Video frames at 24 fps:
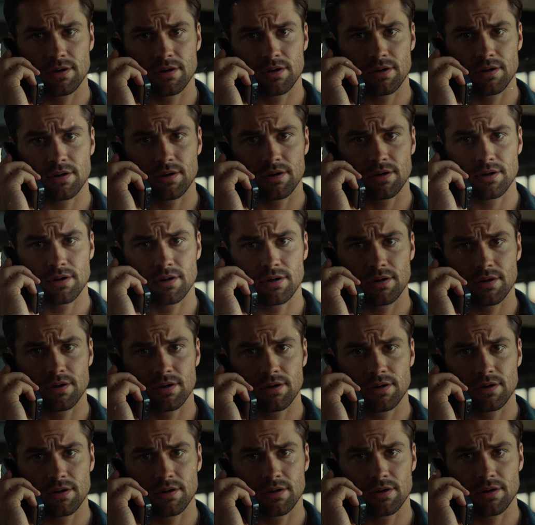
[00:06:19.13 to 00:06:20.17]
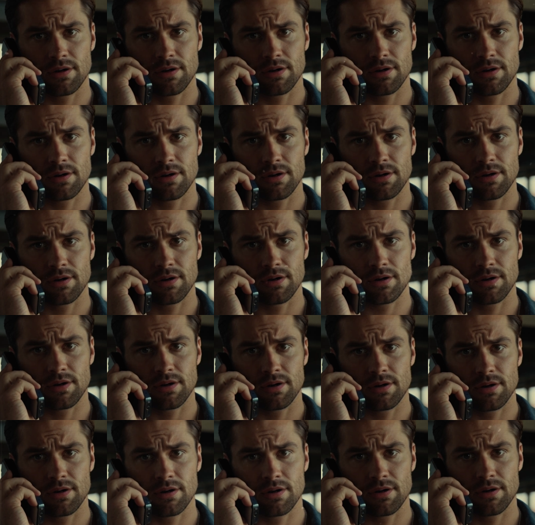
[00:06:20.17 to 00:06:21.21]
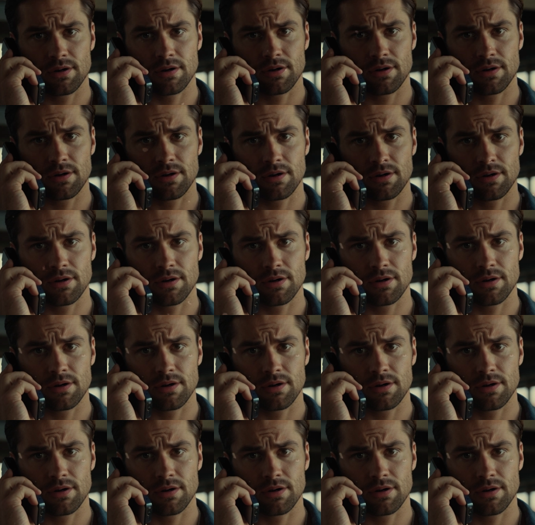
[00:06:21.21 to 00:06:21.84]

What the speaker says: [no speech]